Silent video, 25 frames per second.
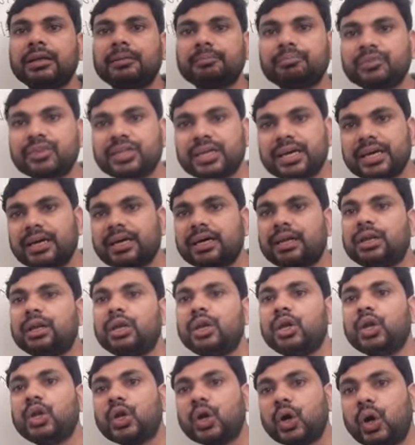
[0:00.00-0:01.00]

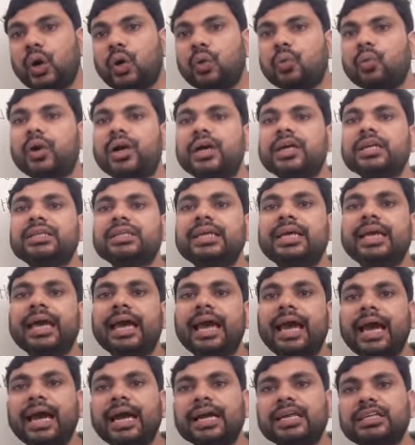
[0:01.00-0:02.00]
they lower the
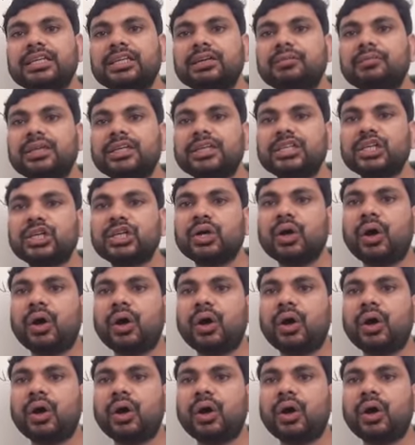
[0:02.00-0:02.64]
activity